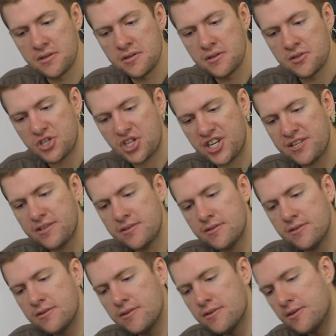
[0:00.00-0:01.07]
shit.
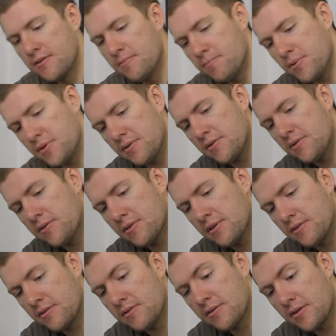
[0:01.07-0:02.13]
But,
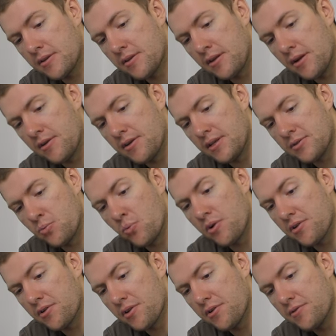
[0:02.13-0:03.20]
you know, it's one
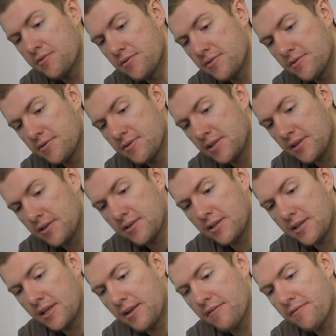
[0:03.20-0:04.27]
of those, certainly,
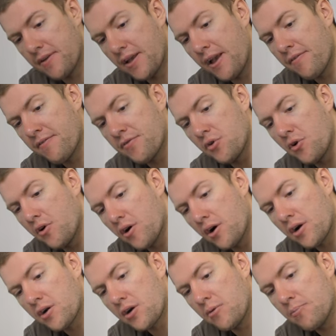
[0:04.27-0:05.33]
if if not a
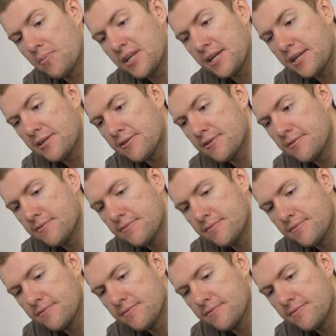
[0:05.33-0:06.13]
combination.